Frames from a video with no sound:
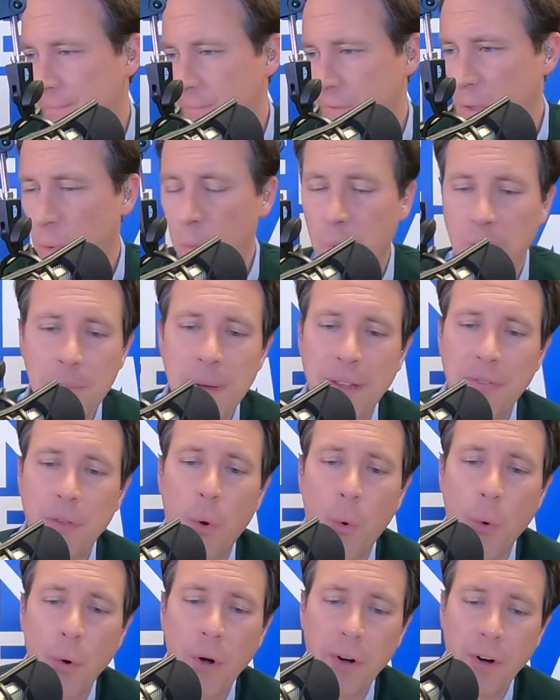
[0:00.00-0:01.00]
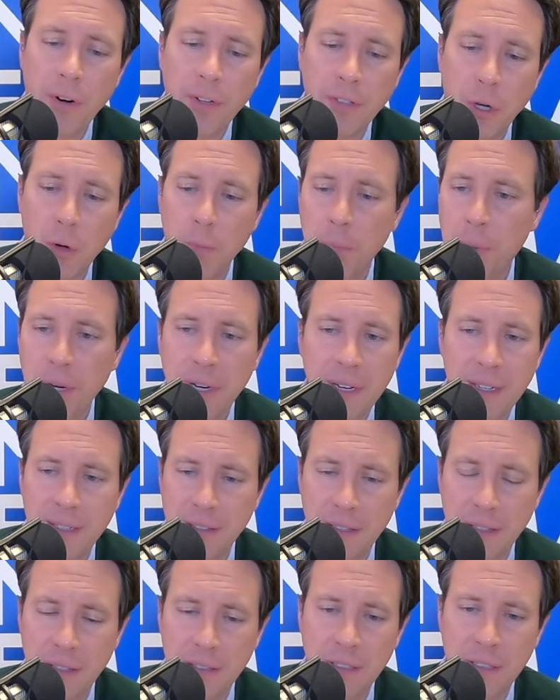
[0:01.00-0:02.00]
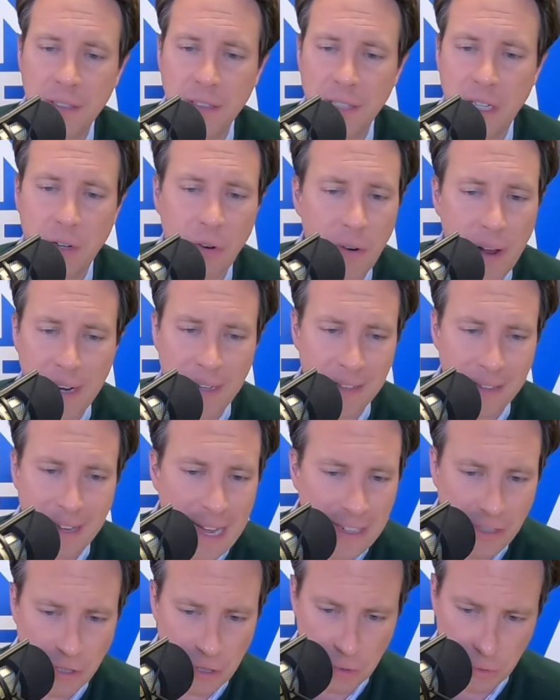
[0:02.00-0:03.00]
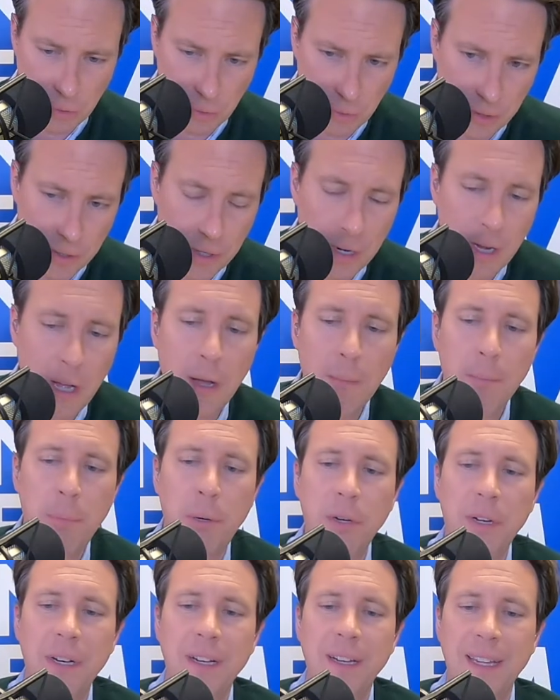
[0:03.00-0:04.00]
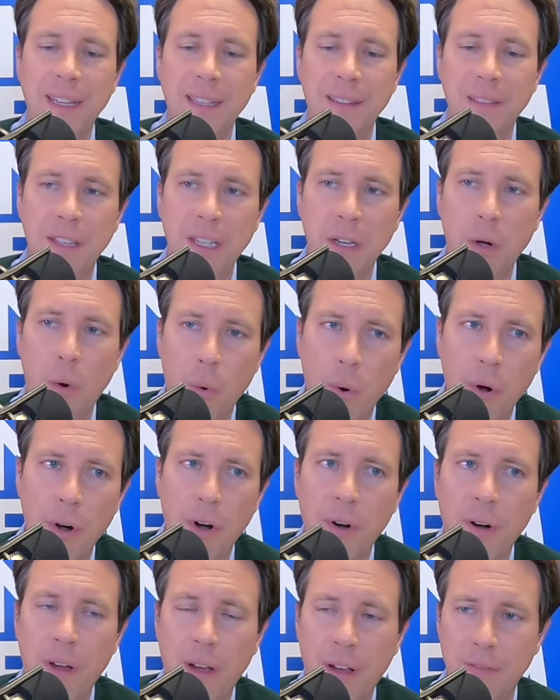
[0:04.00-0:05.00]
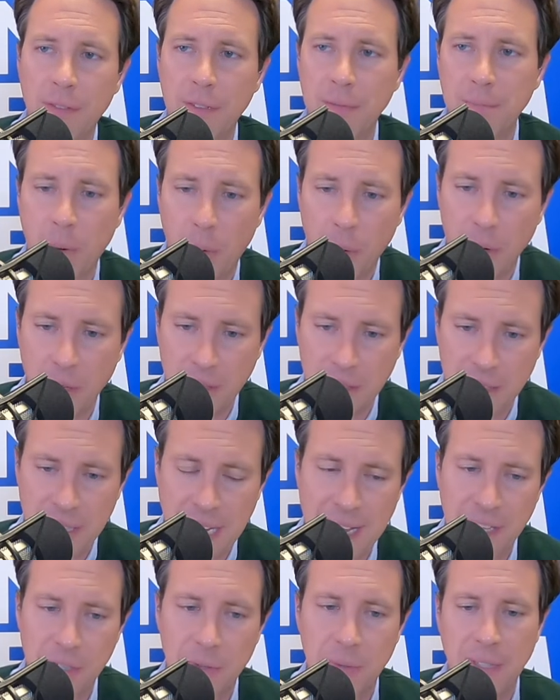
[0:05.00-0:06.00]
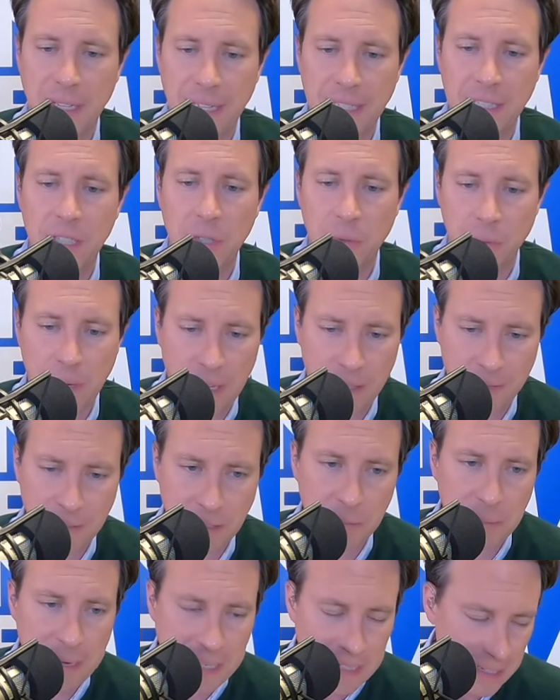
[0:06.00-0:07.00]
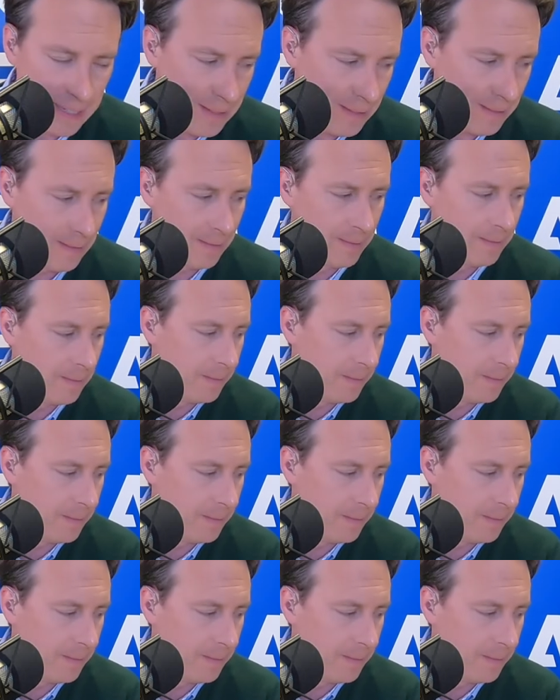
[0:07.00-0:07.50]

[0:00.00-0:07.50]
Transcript: Don't worry about the order. Okay. Don't put it in the, the chronological order. Put it in the order of importance as it relates to relevance. Make sense?